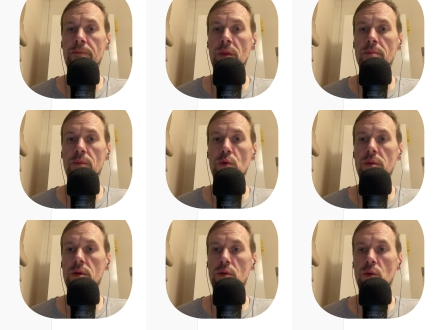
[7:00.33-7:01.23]

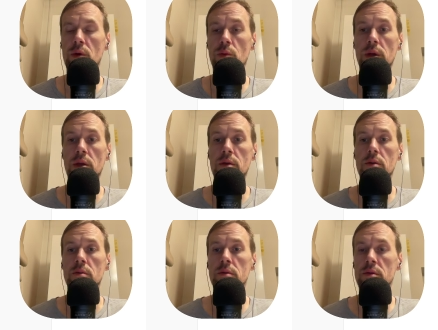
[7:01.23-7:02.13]
moment where we need
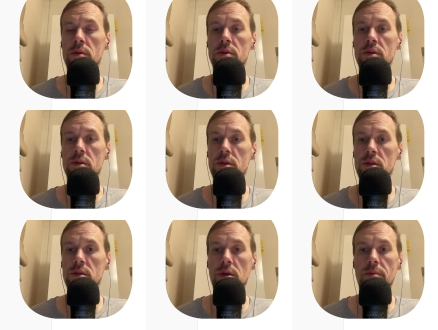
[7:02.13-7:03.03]
to
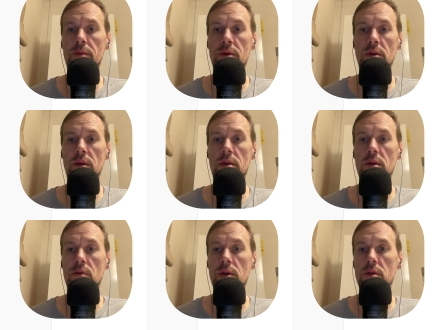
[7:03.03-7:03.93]
stop and
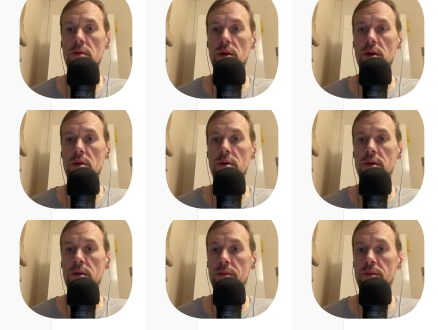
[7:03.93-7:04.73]
think really, really hard.